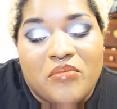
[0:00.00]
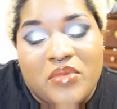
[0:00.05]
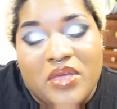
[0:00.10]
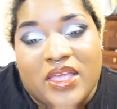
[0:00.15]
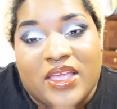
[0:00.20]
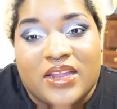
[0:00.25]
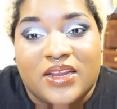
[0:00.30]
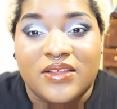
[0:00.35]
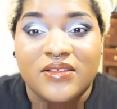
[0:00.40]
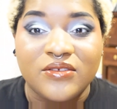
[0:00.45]

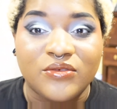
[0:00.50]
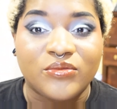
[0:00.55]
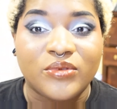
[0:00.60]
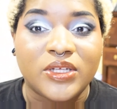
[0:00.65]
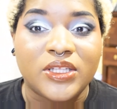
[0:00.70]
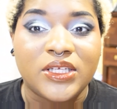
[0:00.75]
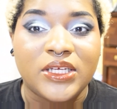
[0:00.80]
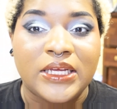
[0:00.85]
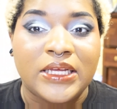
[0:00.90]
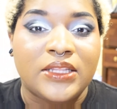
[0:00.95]
it is a
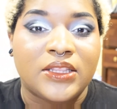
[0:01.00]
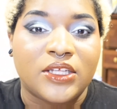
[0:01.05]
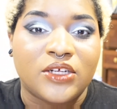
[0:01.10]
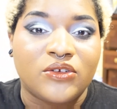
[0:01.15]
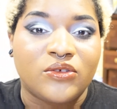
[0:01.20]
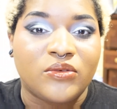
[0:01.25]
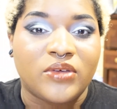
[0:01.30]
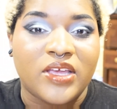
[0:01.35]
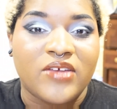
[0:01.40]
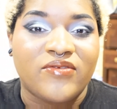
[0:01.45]
really
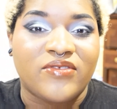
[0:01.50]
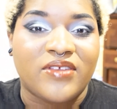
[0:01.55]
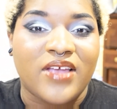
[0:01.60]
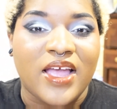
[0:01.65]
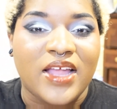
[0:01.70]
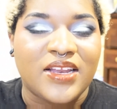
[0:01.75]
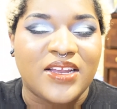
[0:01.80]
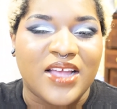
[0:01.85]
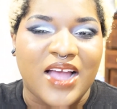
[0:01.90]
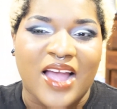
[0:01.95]
little gift
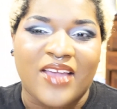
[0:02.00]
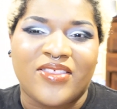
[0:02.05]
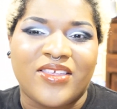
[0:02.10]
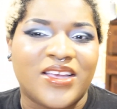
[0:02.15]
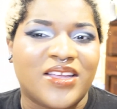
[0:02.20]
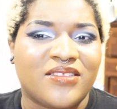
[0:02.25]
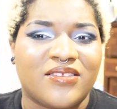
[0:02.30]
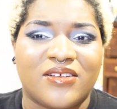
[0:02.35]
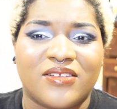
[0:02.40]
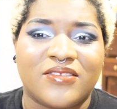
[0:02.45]
set. I
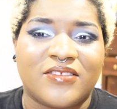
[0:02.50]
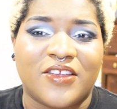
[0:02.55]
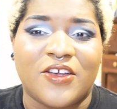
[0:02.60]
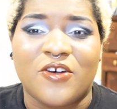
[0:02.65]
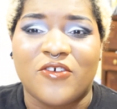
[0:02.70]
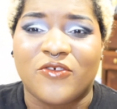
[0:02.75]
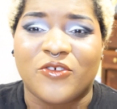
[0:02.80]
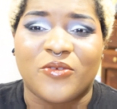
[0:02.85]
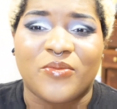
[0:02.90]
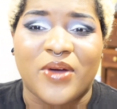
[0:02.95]
think it's on
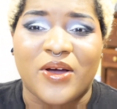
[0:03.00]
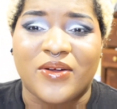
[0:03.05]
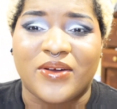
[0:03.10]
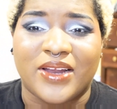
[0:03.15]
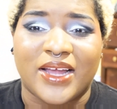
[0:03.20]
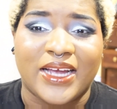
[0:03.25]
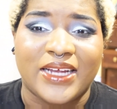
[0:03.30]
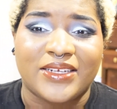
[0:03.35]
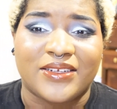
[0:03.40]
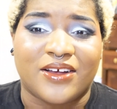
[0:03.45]
sale for about
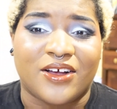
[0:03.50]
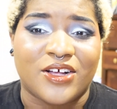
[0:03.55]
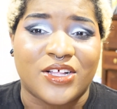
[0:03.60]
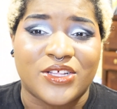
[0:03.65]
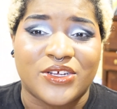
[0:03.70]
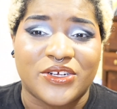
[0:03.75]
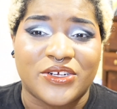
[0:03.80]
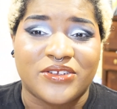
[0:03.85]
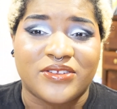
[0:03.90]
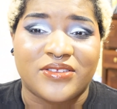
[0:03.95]

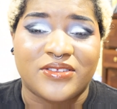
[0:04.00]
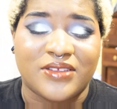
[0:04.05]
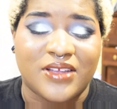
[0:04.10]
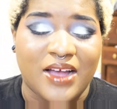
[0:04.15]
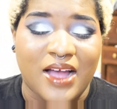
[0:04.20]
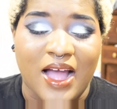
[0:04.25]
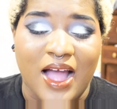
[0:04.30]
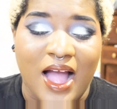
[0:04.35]
$9.